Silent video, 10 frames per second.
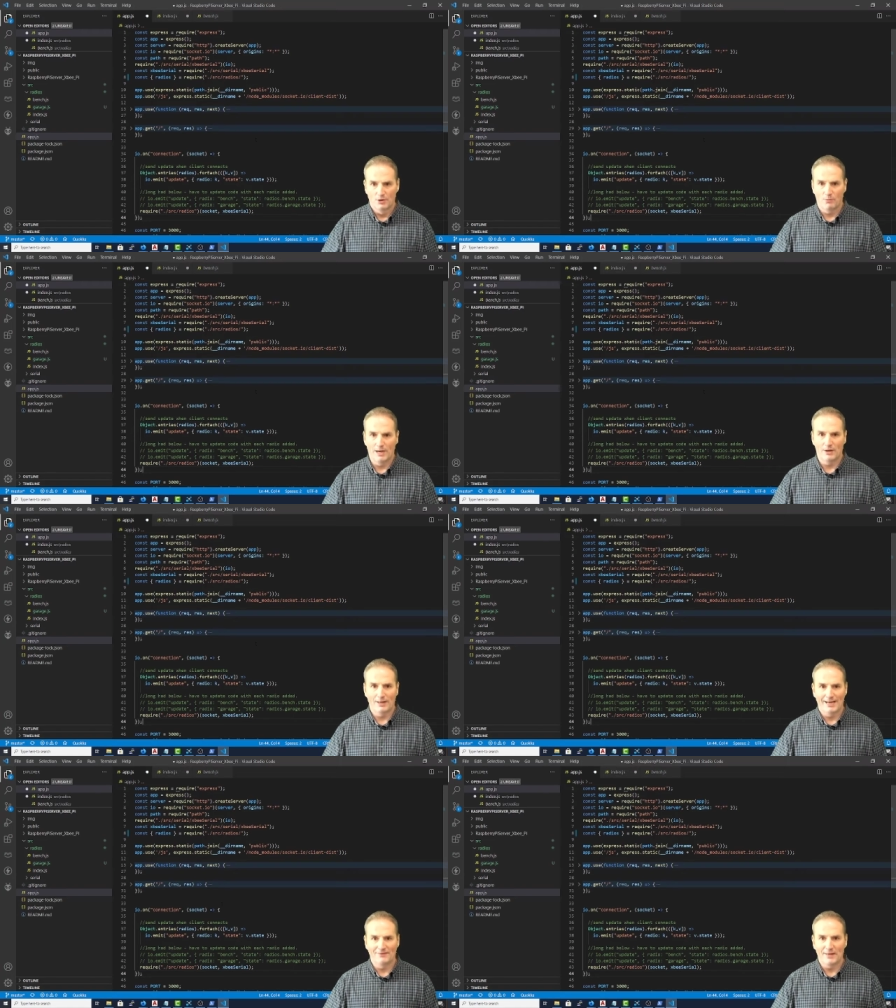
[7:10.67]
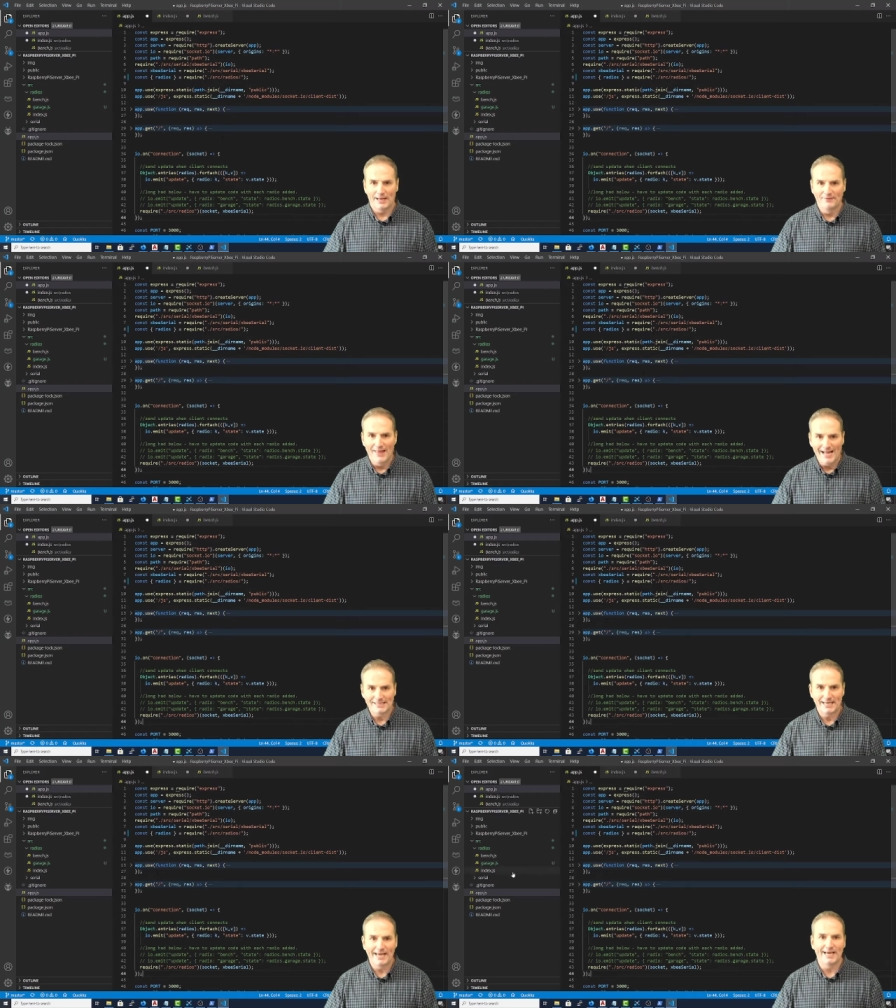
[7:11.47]
Well, in
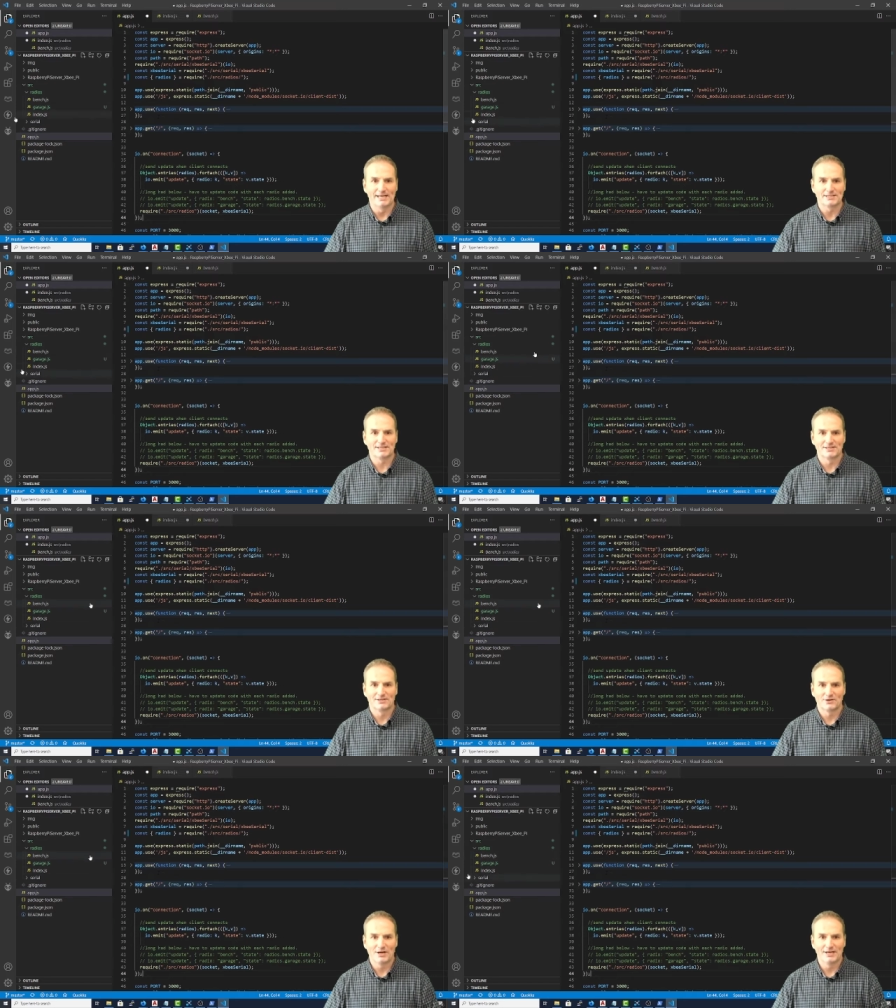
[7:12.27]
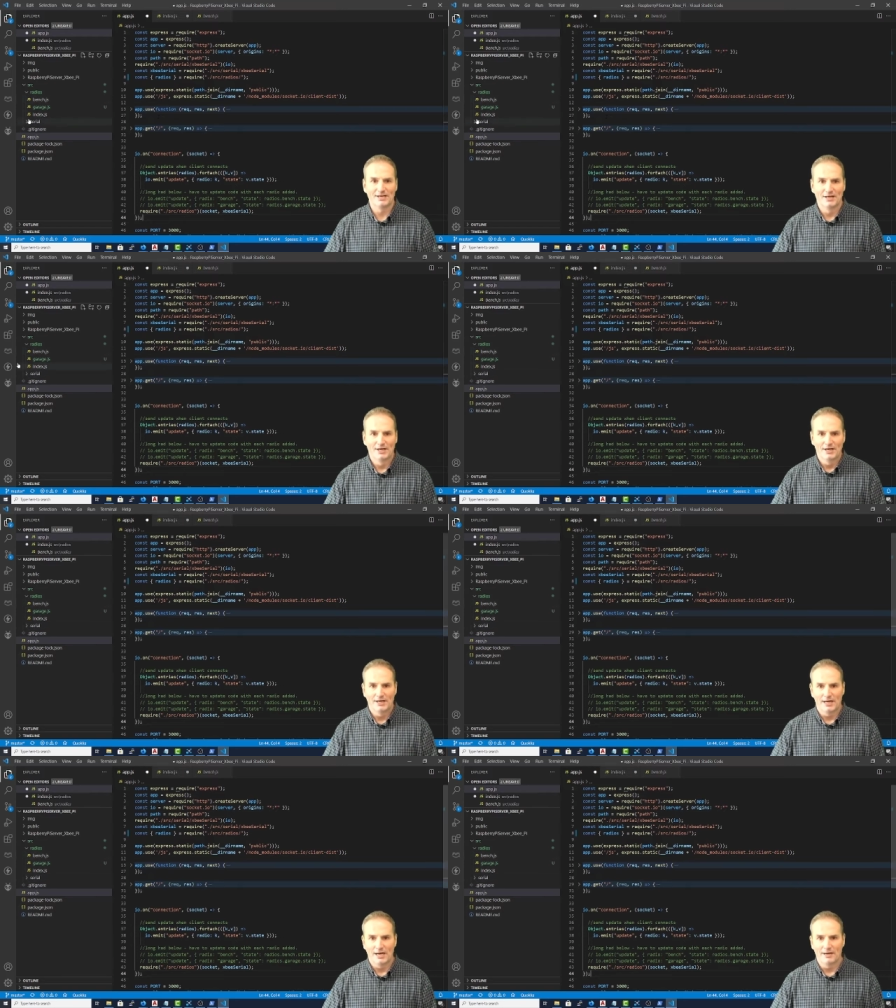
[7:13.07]
that case, right,
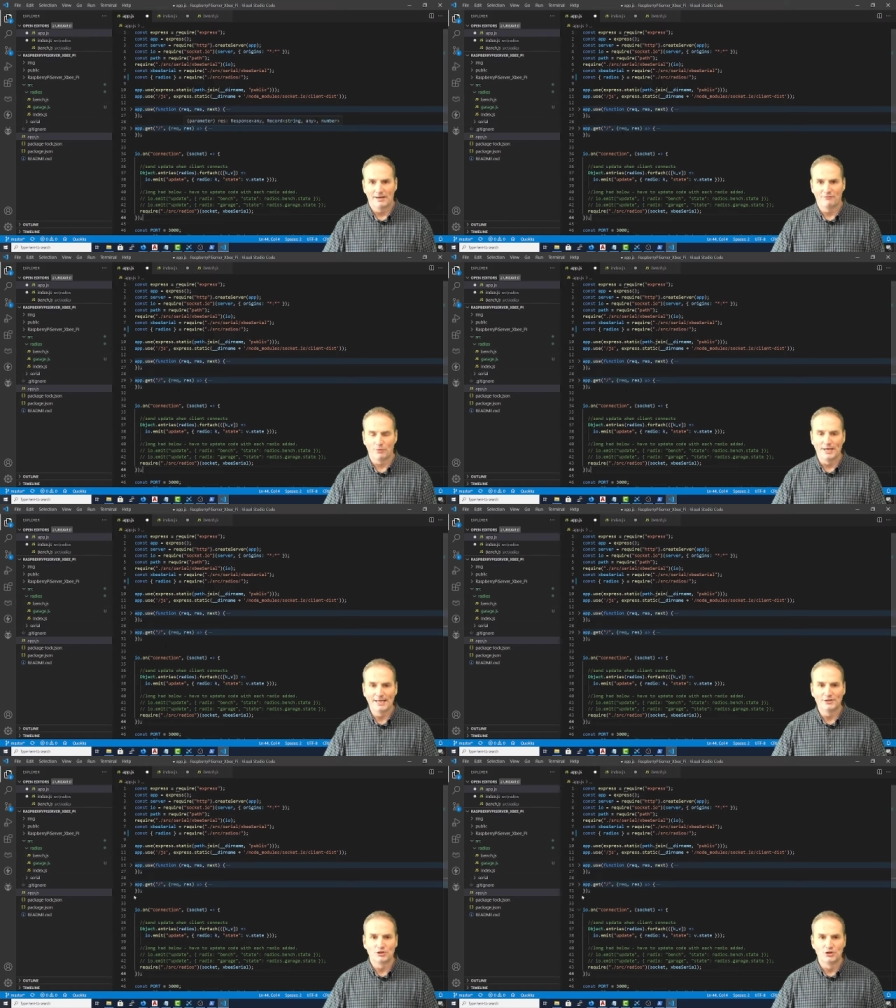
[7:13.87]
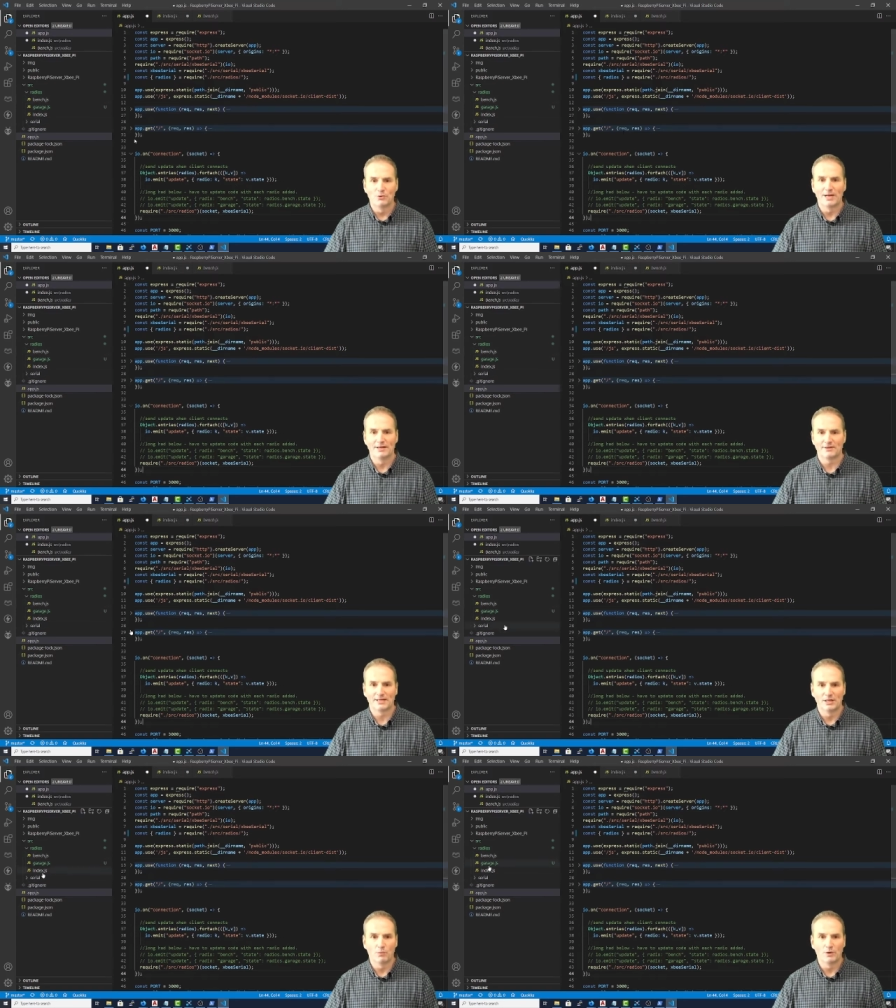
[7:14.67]
if we didn't do
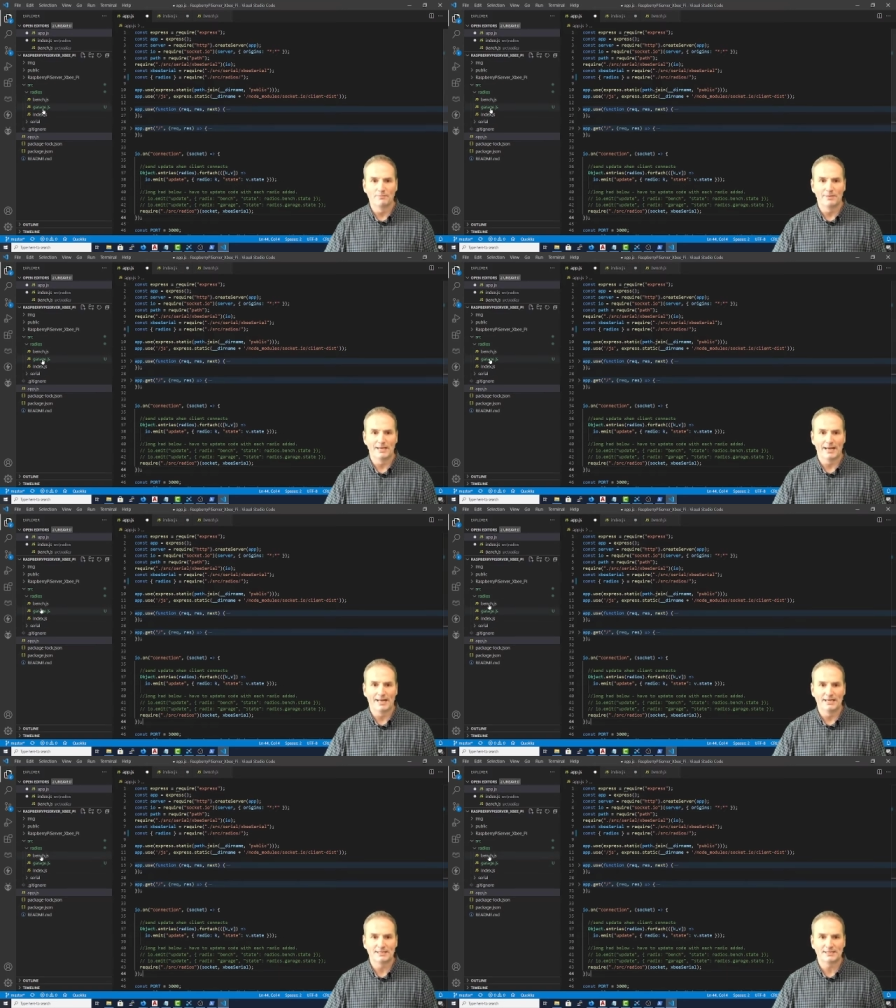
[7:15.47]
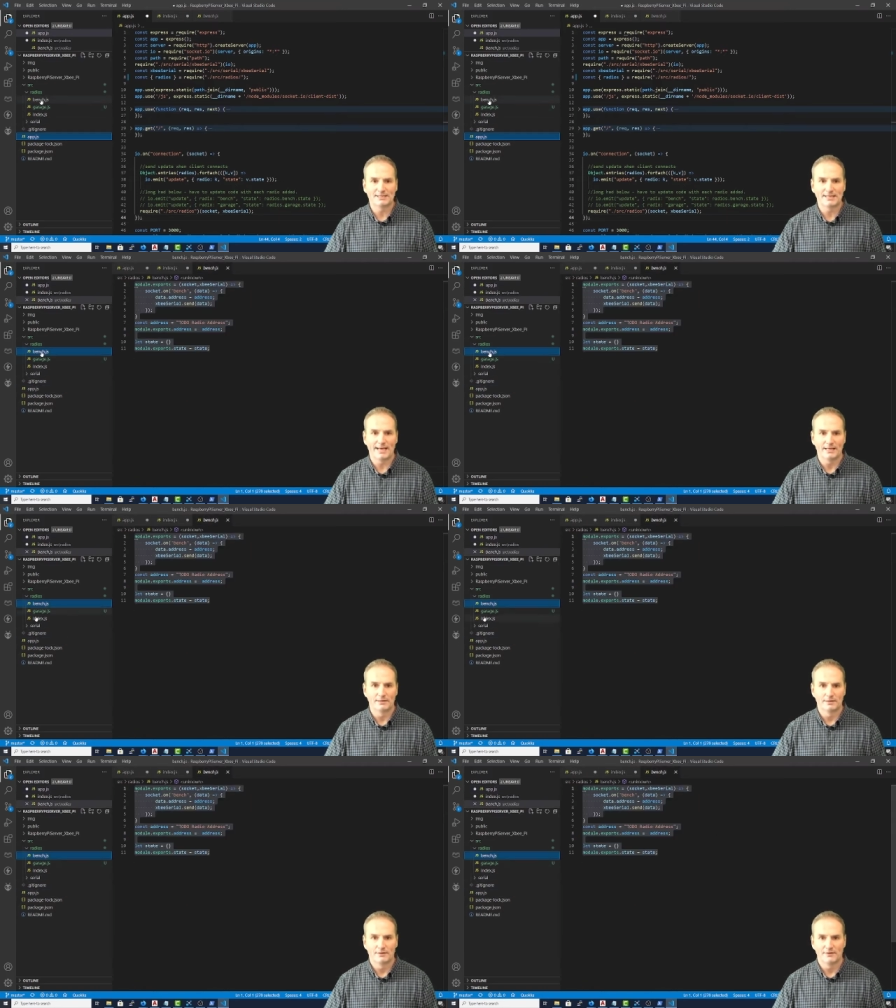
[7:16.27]
anything, there wouldn't be any state
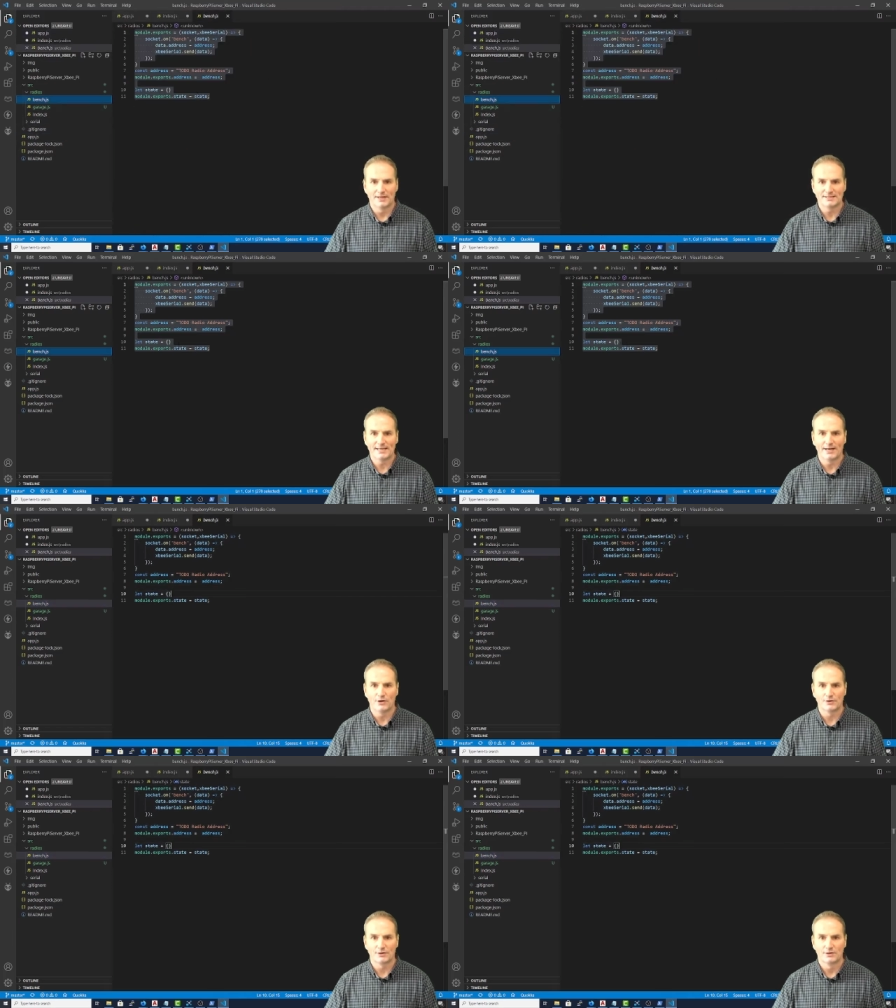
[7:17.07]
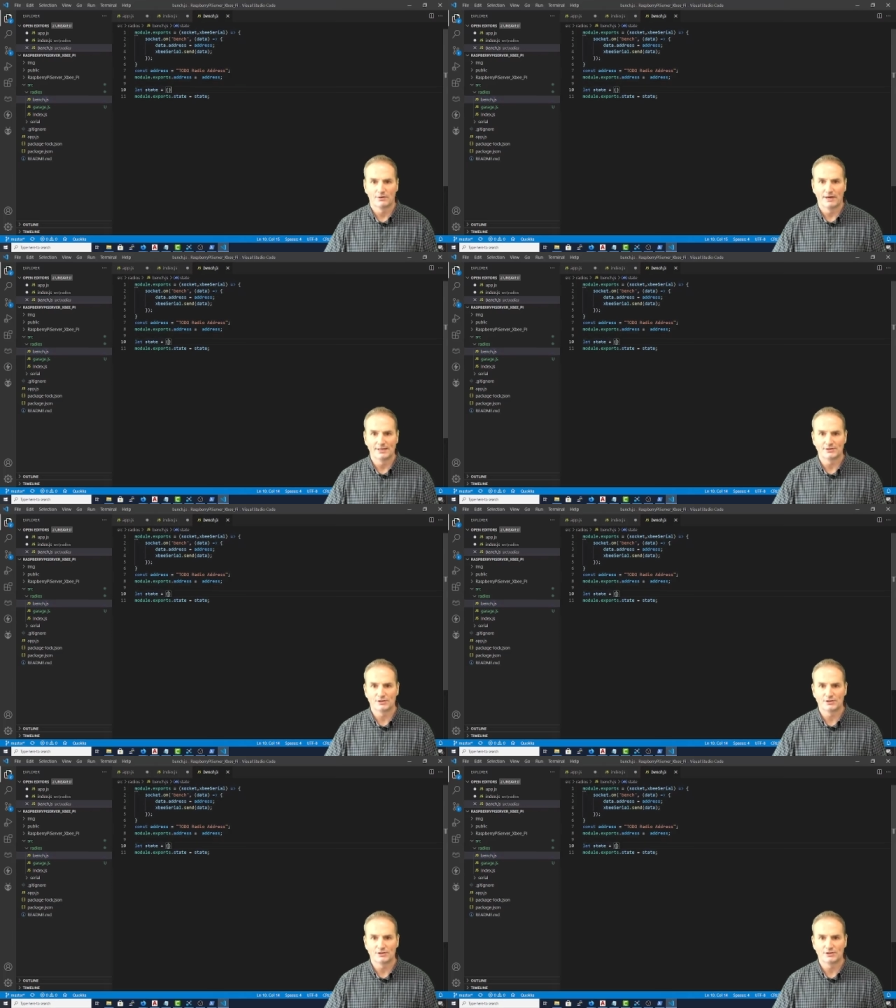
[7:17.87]
that's held, right?